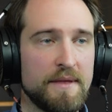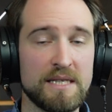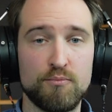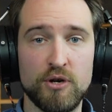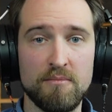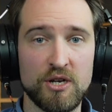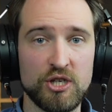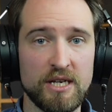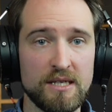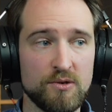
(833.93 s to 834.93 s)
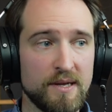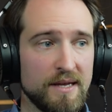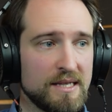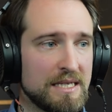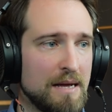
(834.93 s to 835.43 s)
that's pretty much it. You can
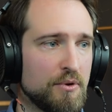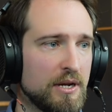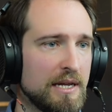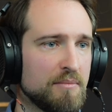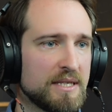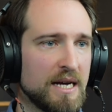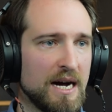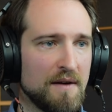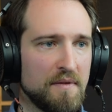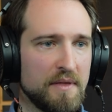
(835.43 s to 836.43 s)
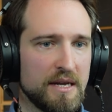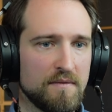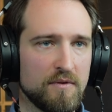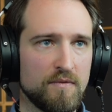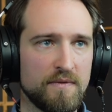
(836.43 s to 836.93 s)
then slap on a limiter after that
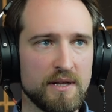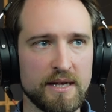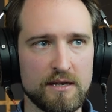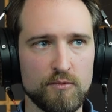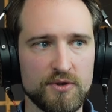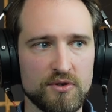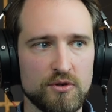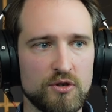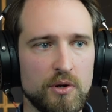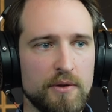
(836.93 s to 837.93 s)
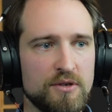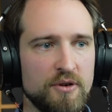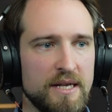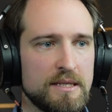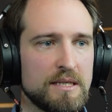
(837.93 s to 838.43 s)
if you feel like you want to control the
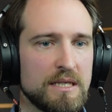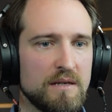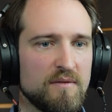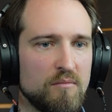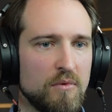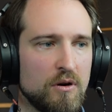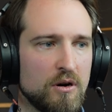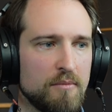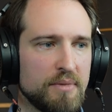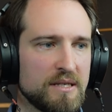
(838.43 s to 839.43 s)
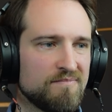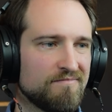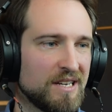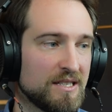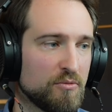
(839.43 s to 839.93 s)
transients even more. But
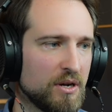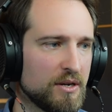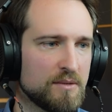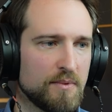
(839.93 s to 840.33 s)
to be honest